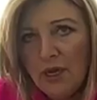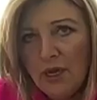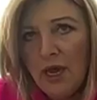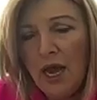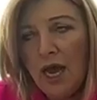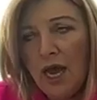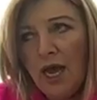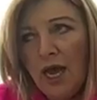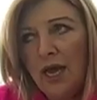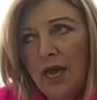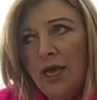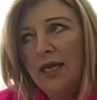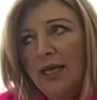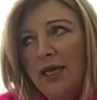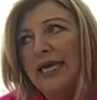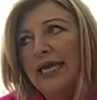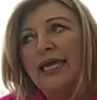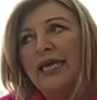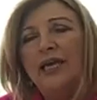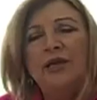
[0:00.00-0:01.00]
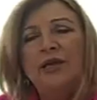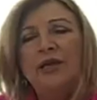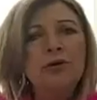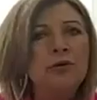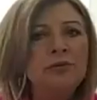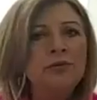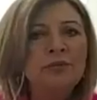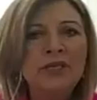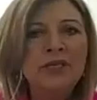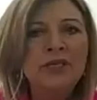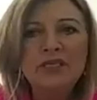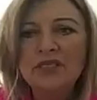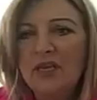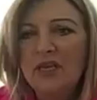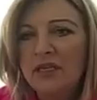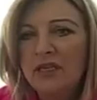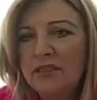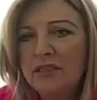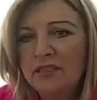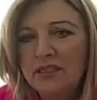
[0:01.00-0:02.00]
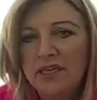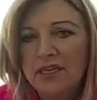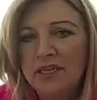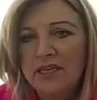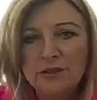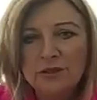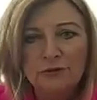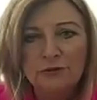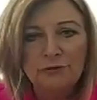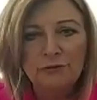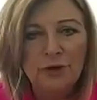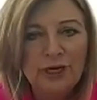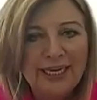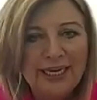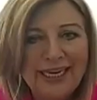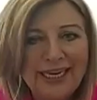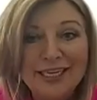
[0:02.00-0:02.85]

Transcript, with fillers: Uh, he whom the Son sets free